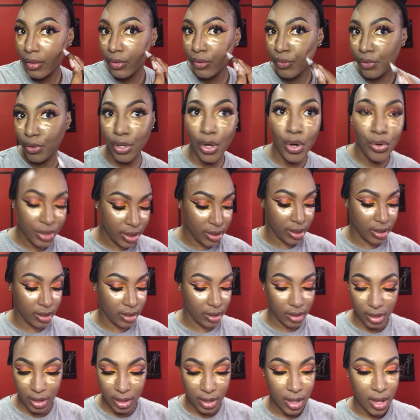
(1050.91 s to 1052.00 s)
where has this
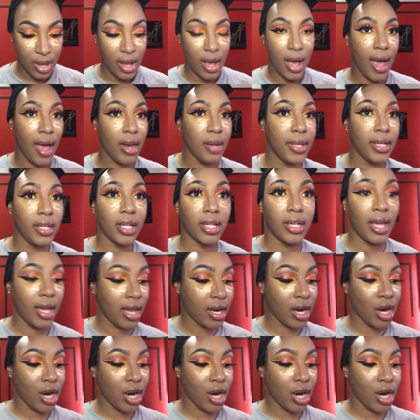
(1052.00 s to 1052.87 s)
been all my life?